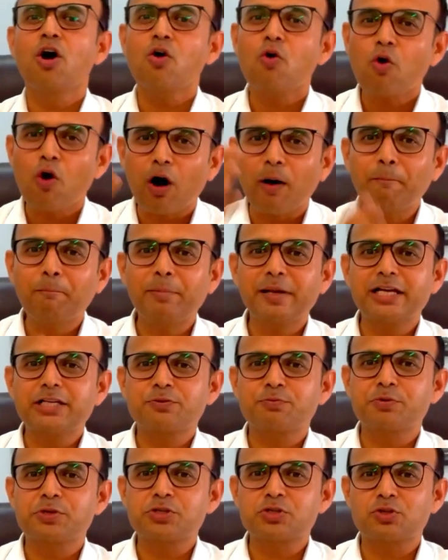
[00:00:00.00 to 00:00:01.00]
Complex
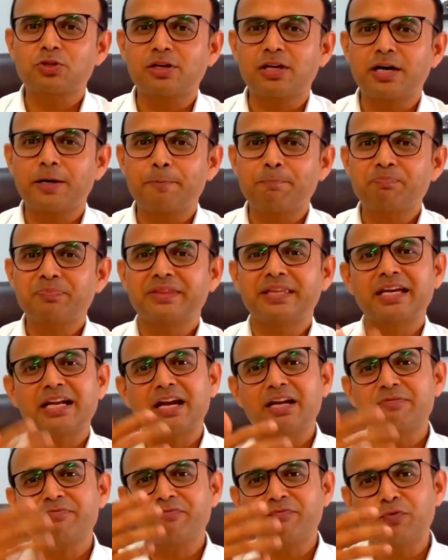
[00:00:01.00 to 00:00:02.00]
fistula, there
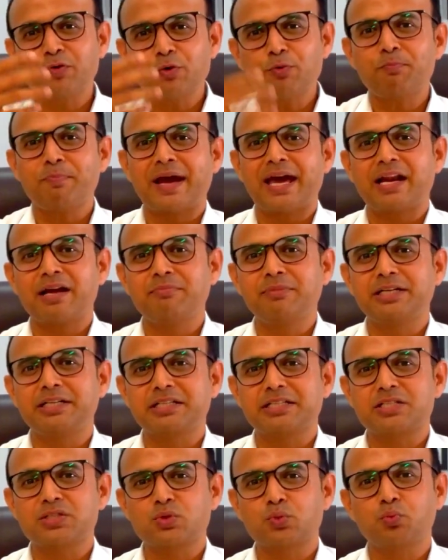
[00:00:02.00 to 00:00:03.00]
are few
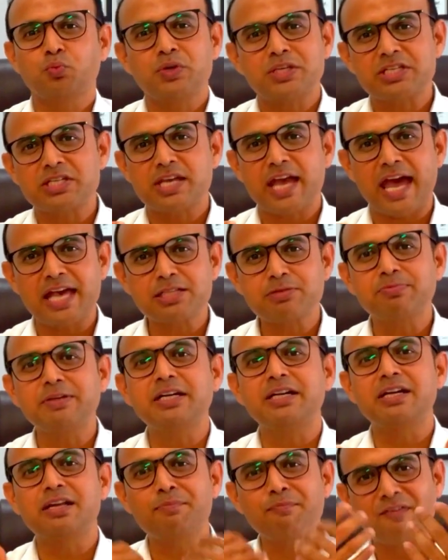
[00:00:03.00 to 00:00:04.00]
parameters which has
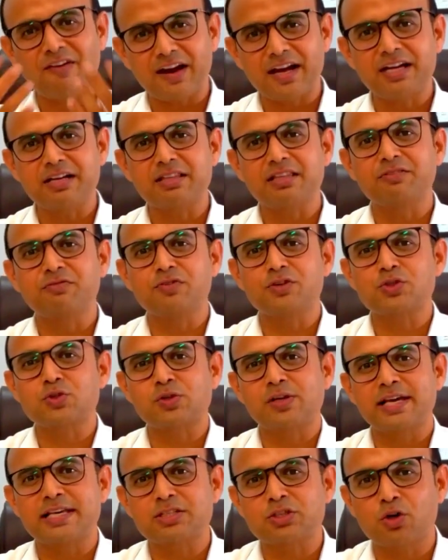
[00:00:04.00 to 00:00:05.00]
been defined the
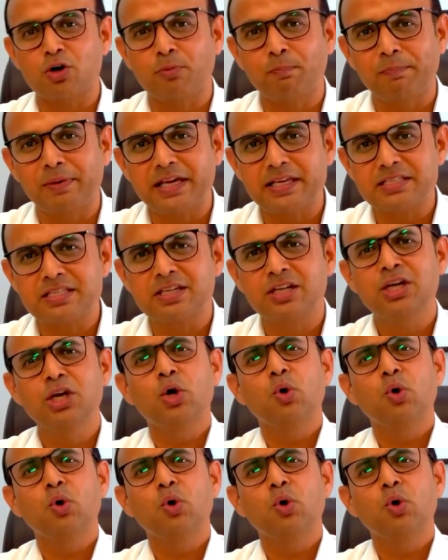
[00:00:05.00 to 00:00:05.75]
fistula is complex.